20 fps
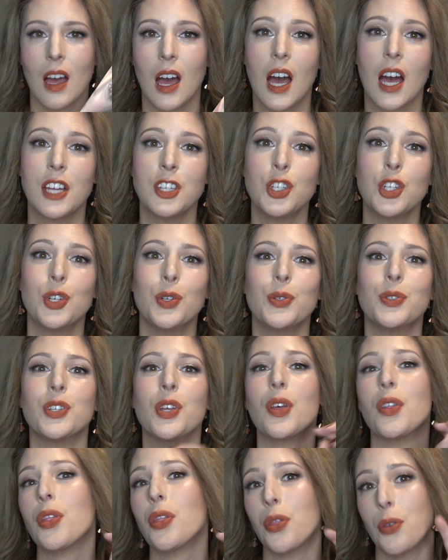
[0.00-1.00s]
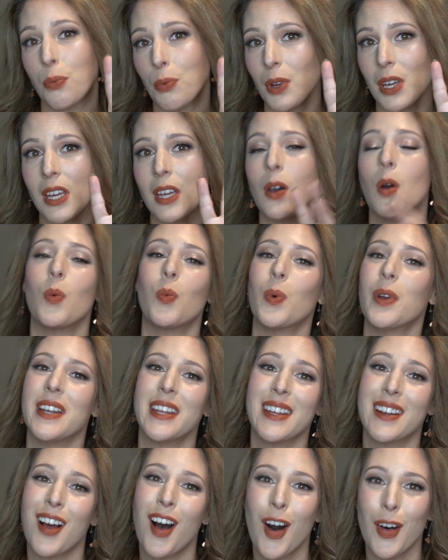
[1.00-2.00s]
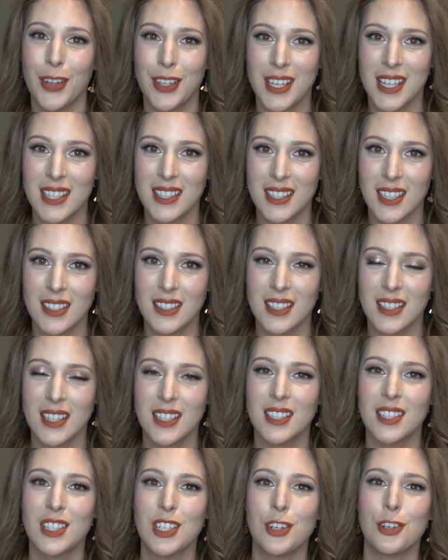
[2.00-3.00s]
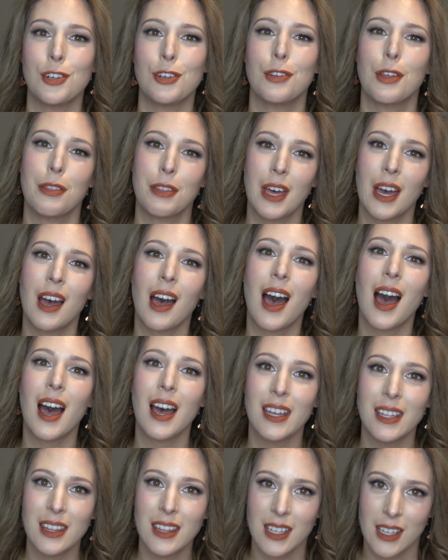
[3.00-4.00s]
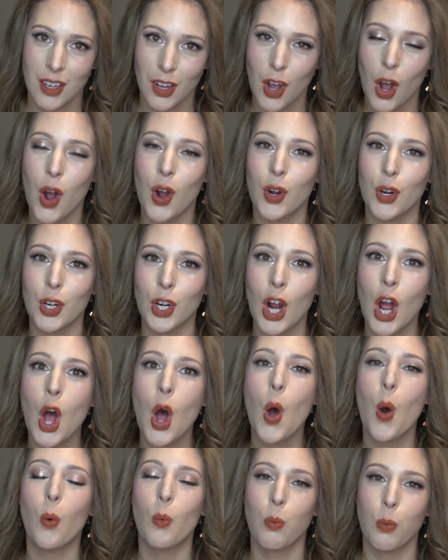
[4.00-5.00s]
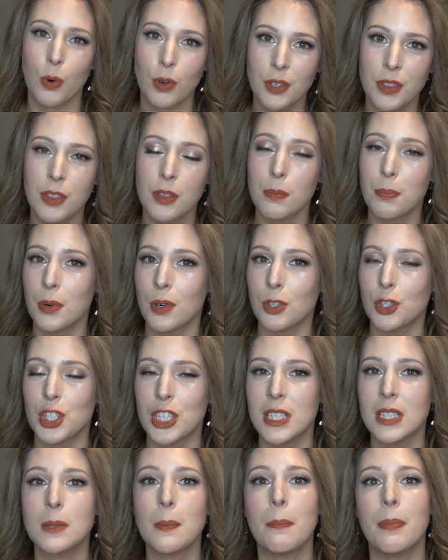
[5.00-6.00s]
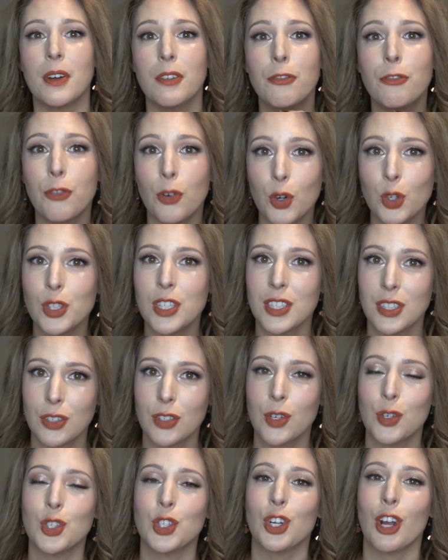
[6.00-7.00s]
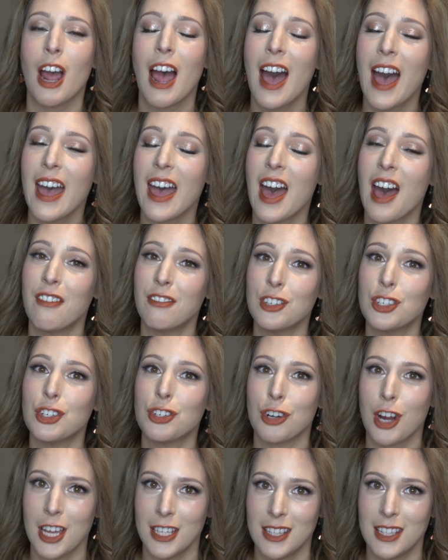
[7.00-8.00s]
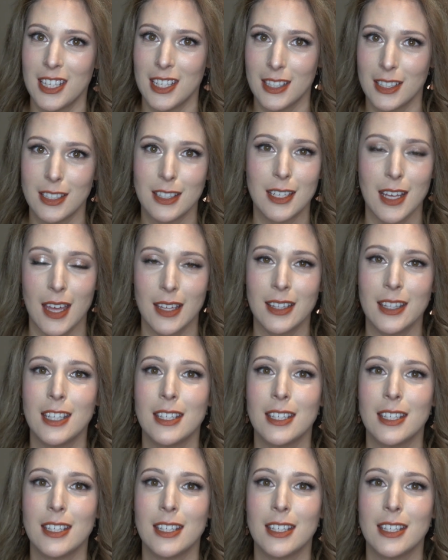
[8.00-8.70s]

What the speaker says: I chose 3 winning holiday sets this year that I think are worth the purchase, but full disclosure, I haven't tried these yet.